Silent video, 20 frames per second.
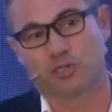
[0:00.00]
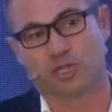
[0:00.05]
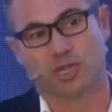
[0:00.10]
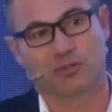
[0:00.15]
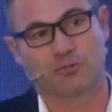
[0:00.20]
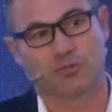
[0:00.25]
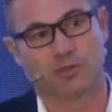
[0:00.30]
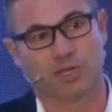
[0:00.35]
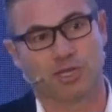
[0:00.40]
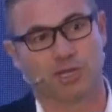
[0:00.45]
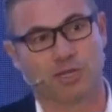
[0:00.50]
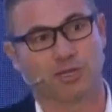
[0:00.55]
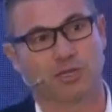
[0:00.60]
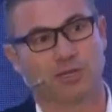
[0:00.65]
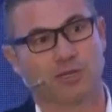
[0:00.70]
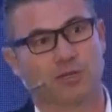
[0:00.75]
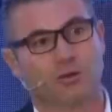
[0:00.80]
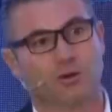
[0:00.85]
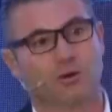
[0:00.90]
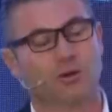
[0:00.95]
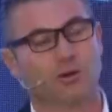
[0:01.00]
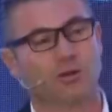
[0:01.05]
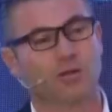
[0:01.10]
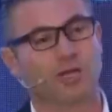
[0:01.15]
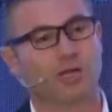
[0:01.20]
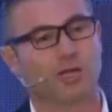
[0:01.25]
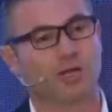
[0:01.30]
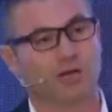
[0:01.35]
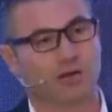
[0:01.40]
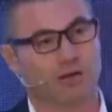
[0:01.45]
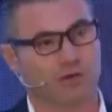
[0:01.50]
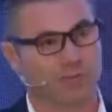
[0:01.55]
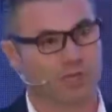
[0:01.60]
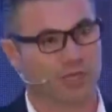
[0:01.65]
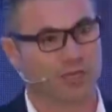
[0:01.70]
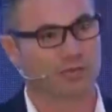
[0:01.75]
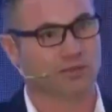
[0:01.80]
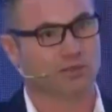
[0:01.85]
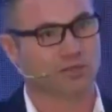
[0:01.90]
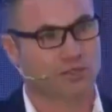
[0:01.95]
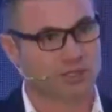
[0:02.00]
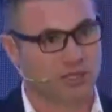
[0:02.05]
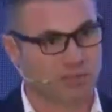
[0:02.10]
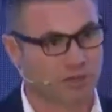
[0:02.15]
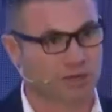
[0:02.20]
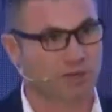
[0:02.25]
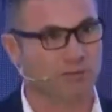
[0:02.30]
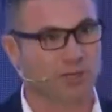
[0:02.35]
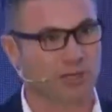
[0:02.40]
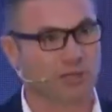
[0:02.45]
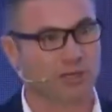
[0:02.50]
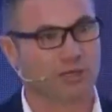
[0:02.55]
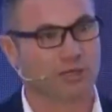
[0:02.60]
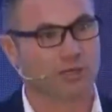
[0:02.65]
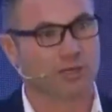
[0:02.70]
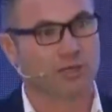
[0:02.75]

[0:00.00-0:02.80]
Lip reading: not be only urban, suburban.